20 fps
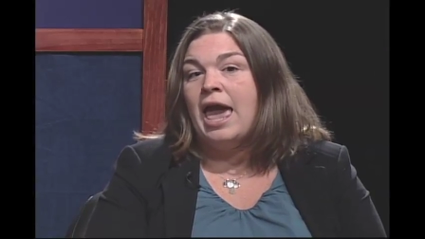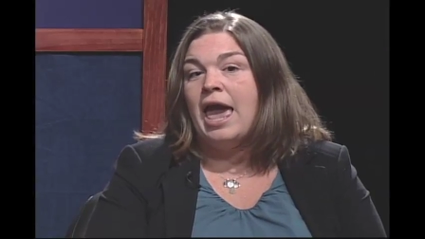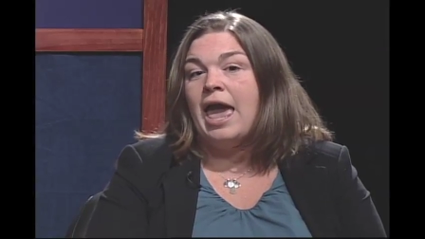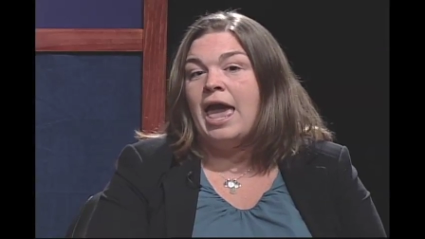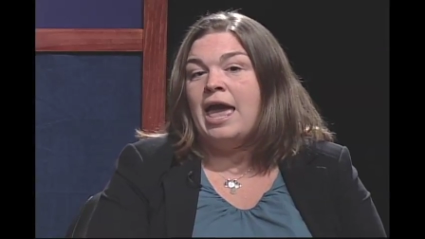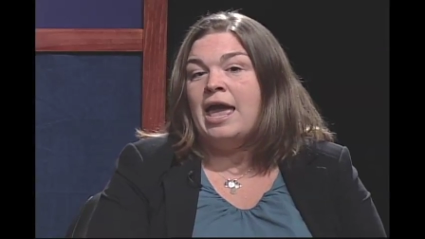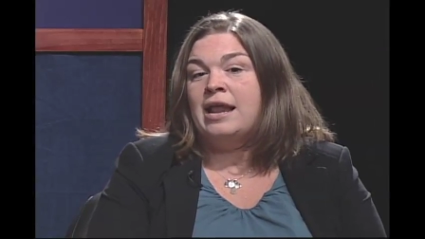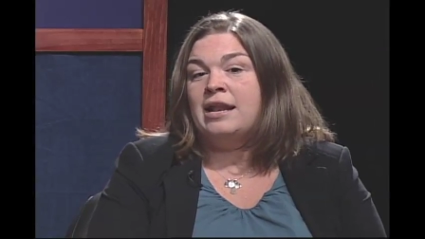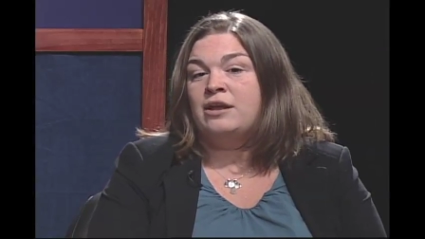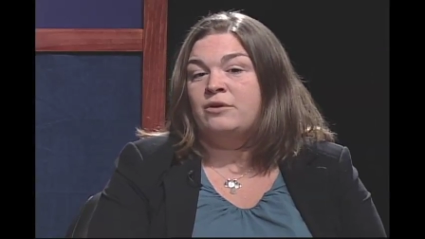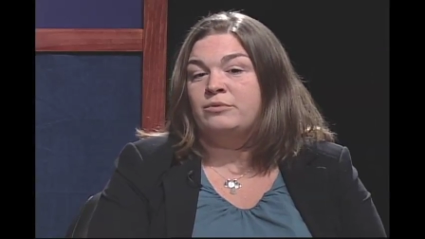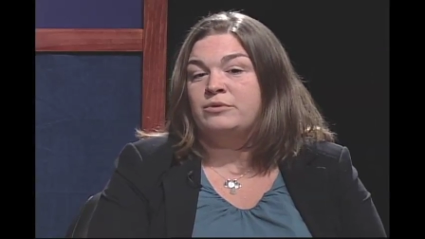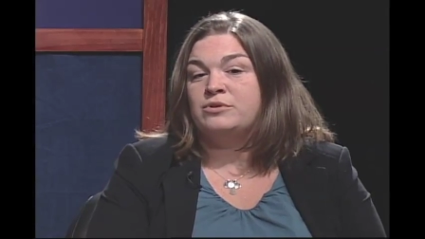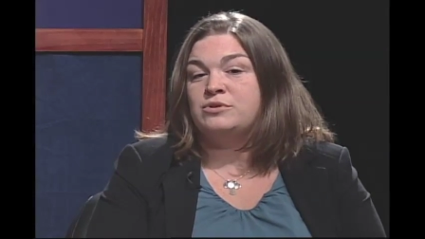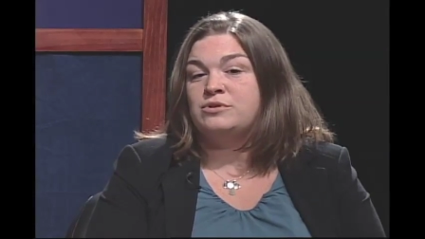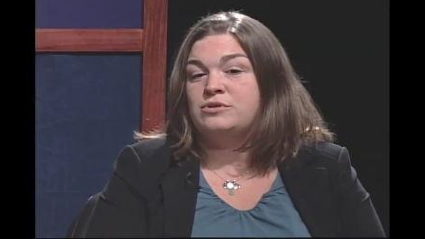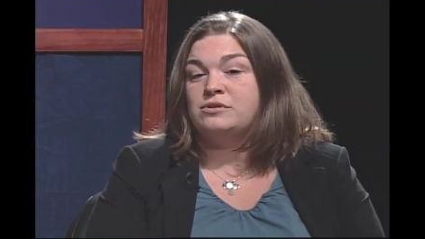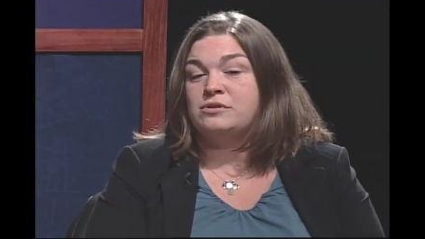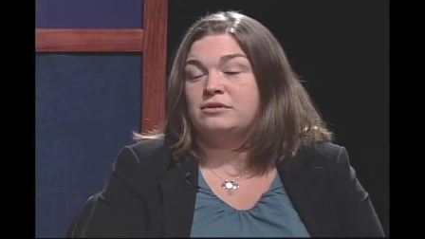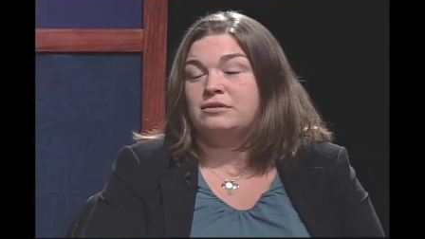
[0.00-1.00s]
and it
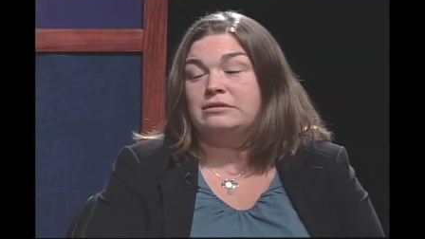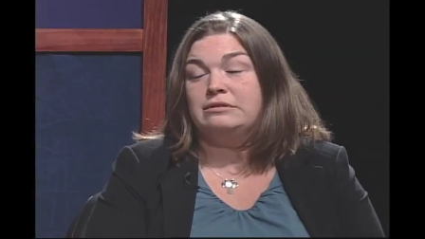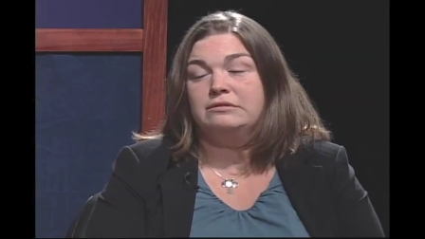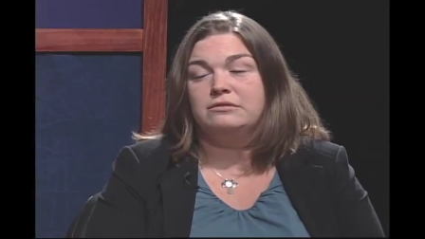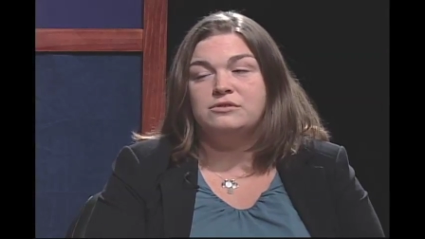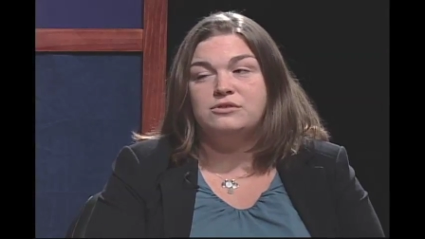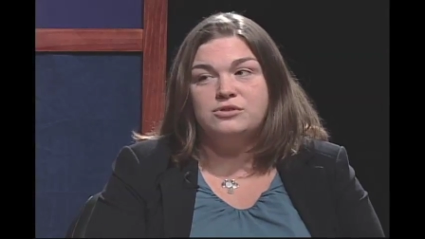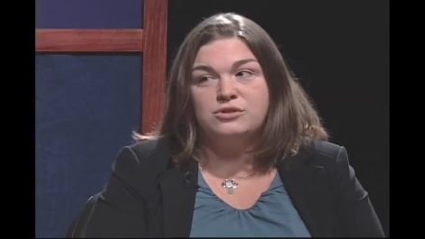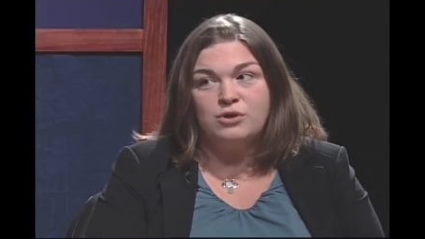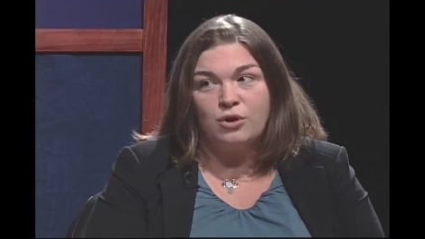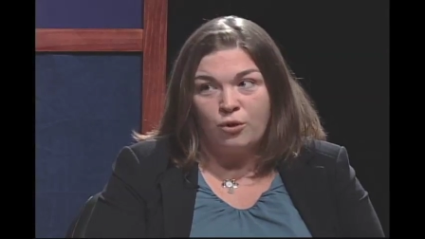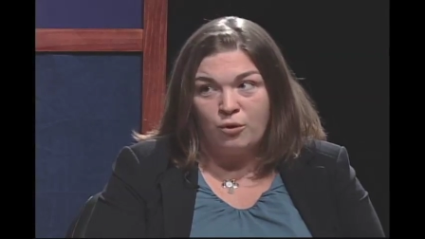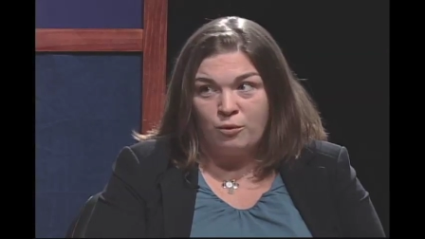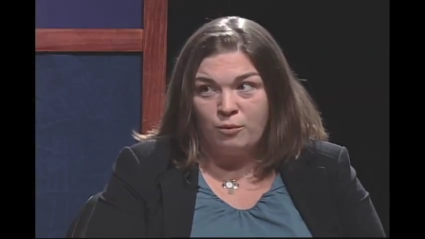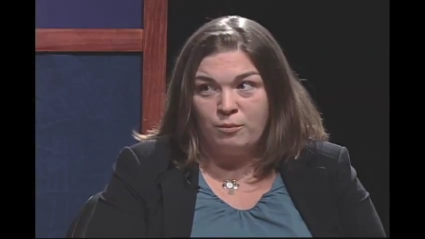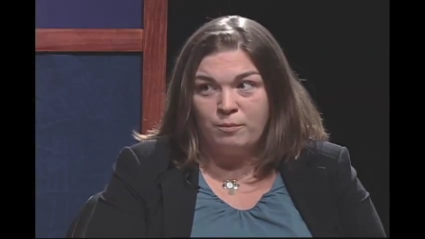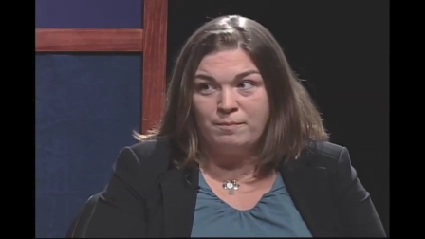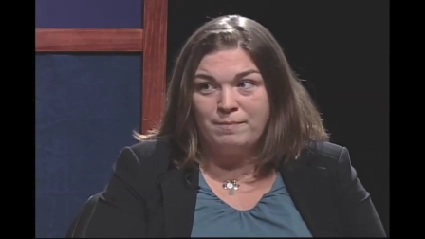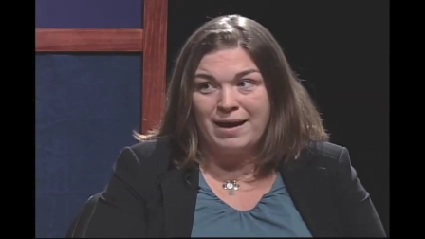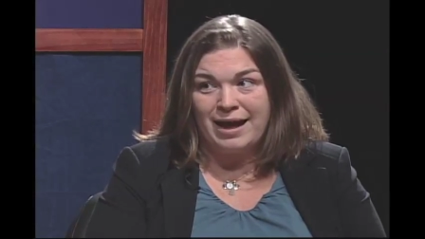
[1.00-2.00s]
was so
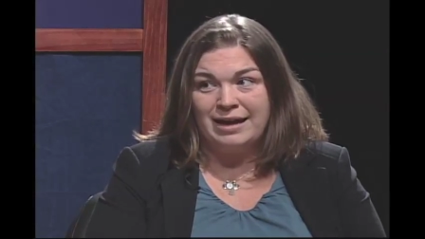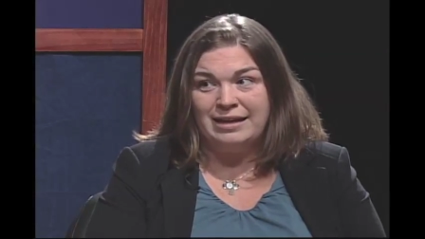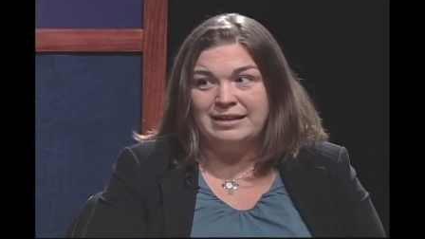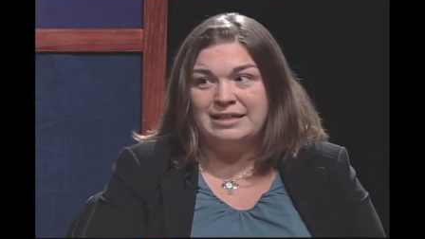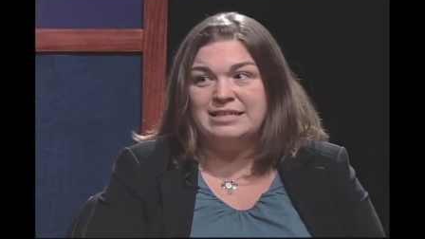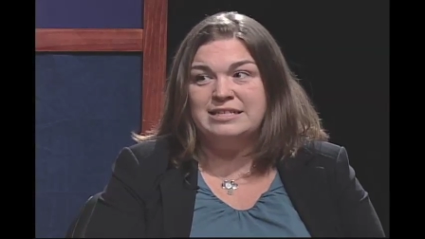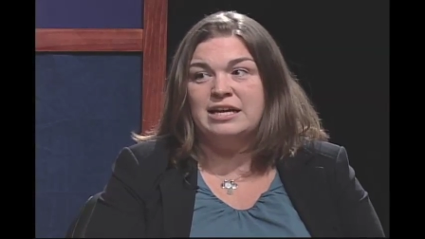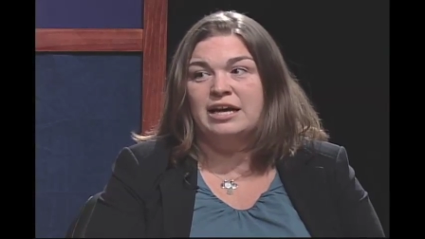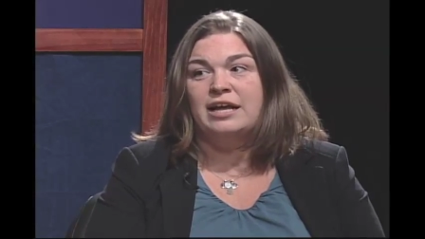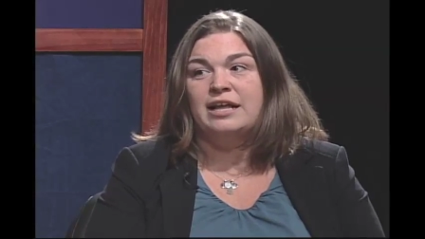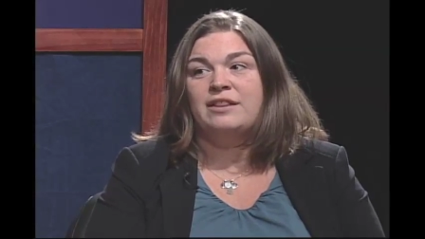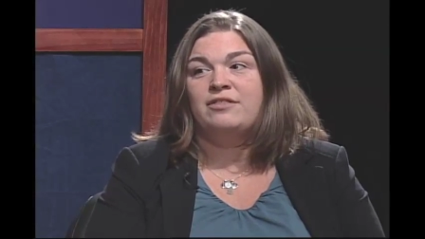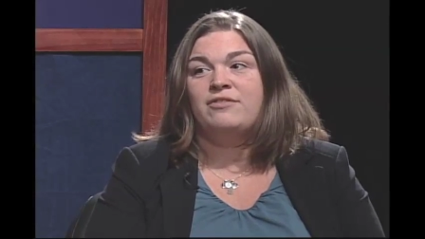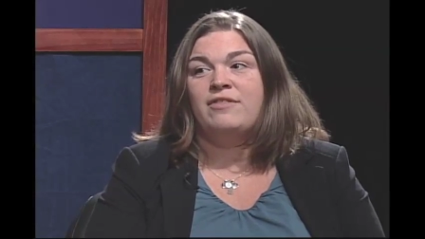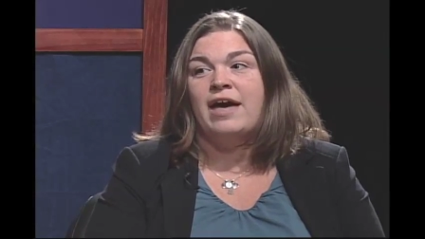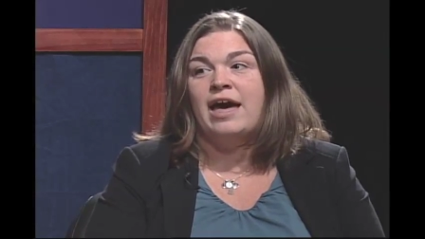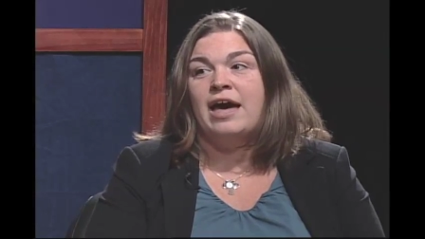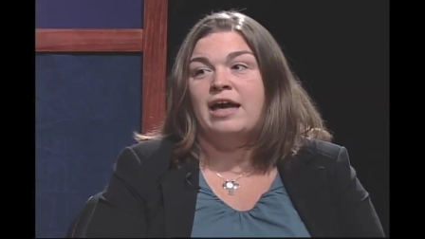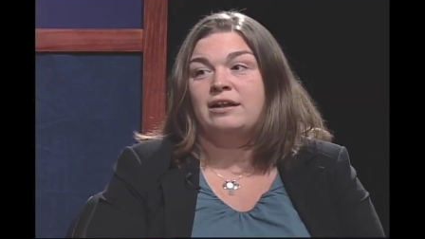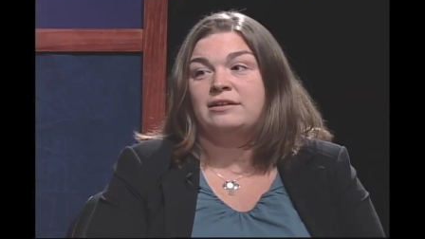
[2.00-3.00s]
badly done
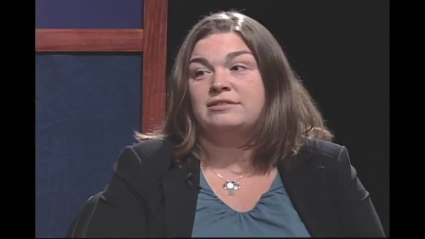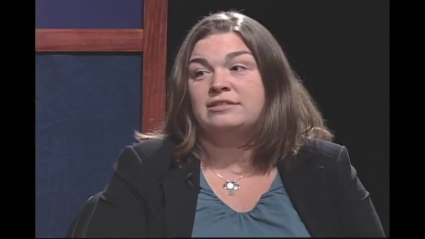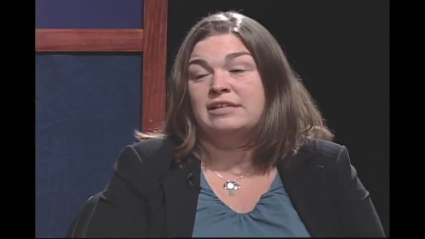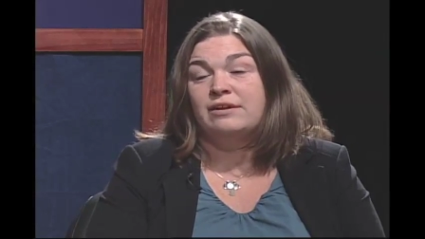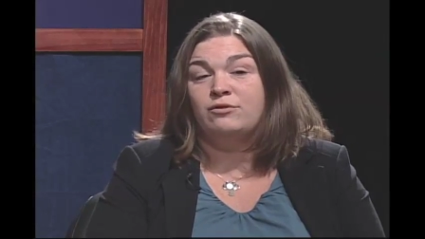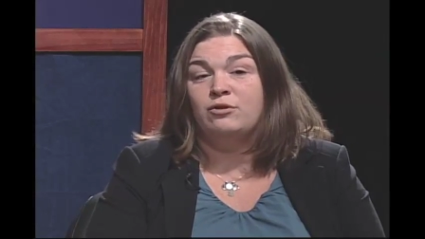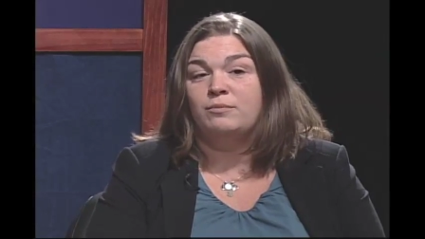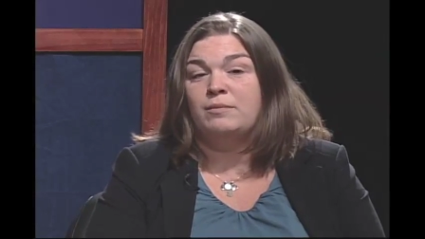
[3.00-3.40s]
that several